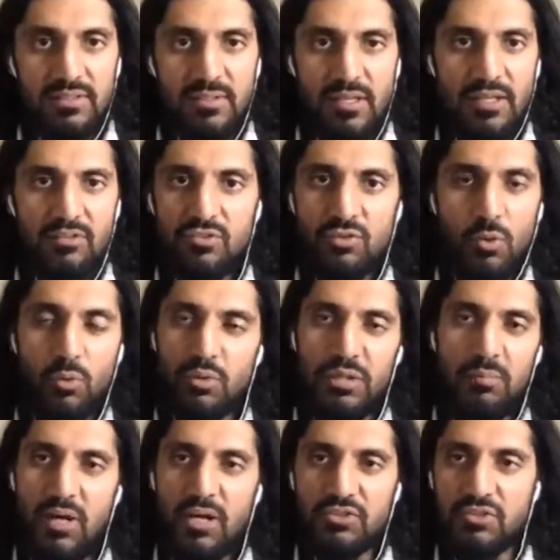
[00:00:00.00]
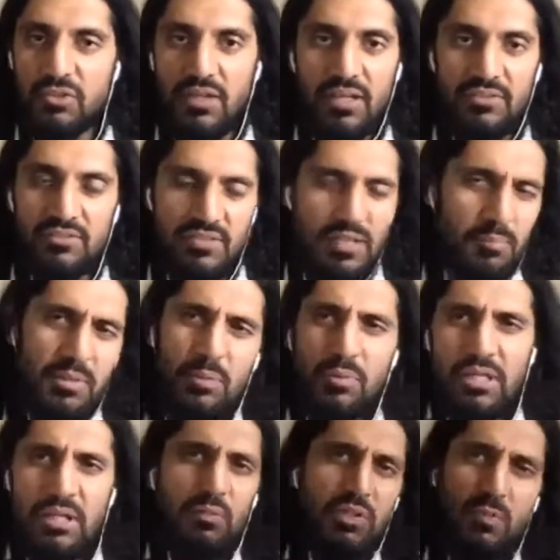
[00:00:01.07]
It totally modularizes.
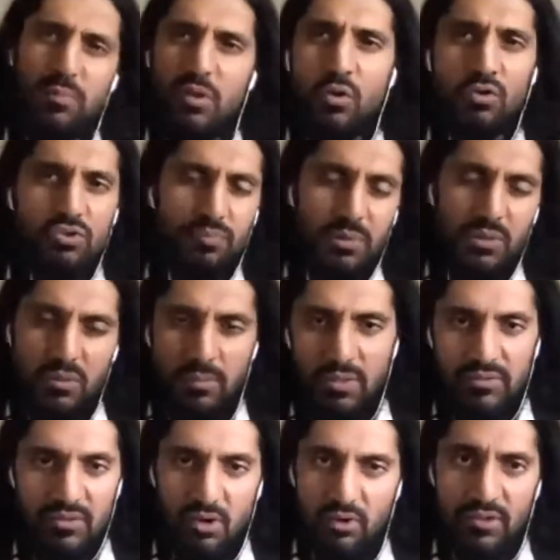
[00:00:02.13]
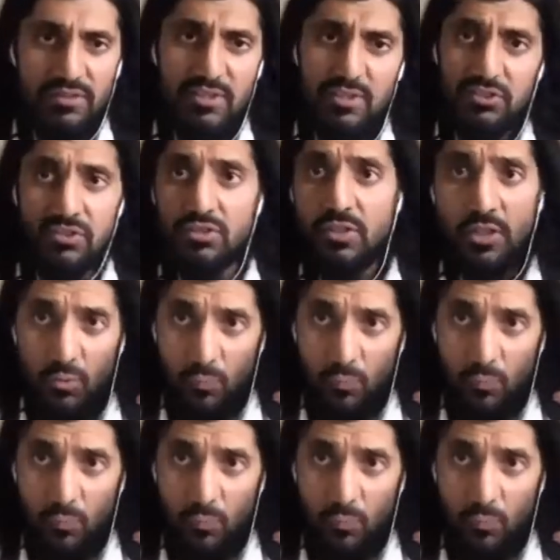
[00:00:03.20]
He was giving me a whole spiel about the architecture,